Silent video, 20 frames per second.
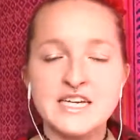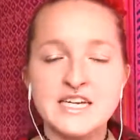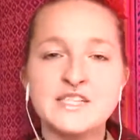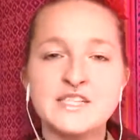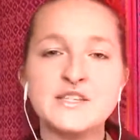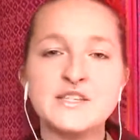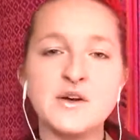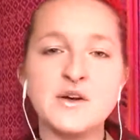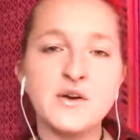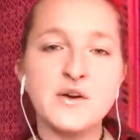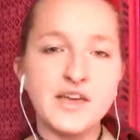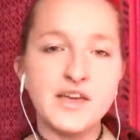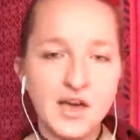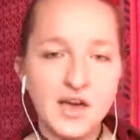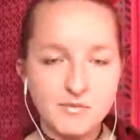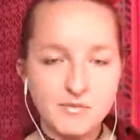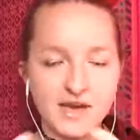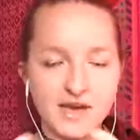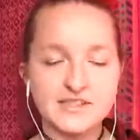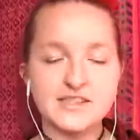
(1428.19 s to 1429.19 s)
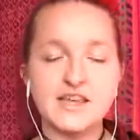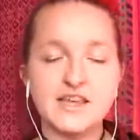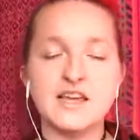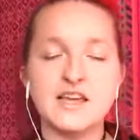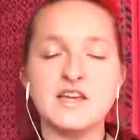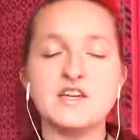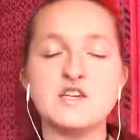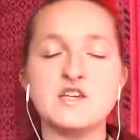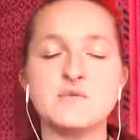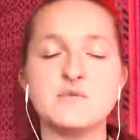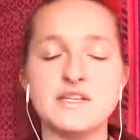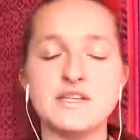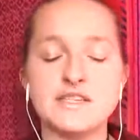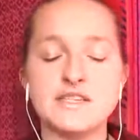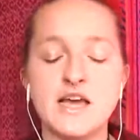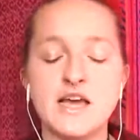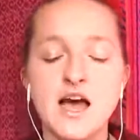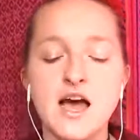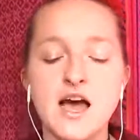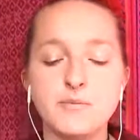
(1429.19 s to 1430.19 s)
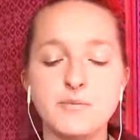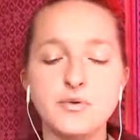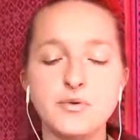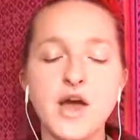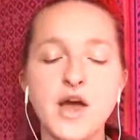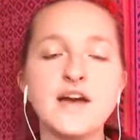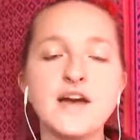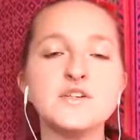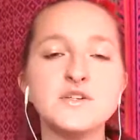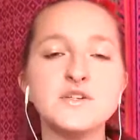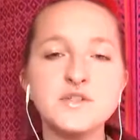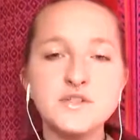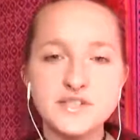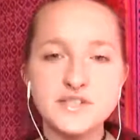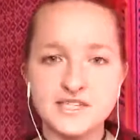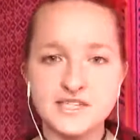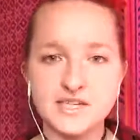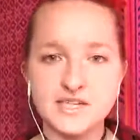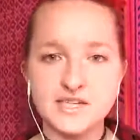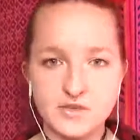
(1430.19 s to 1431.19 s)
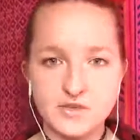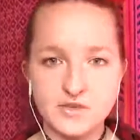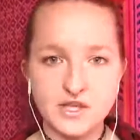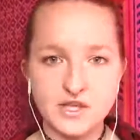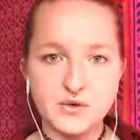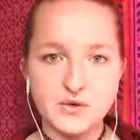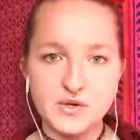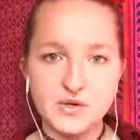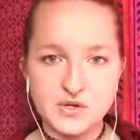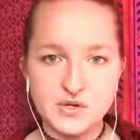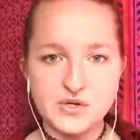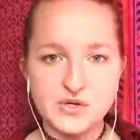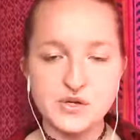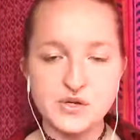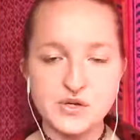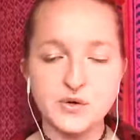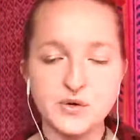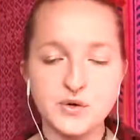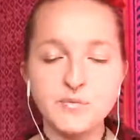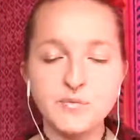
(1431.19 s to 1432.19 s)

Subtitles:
So again, back to that intimacy, a practical step that you can do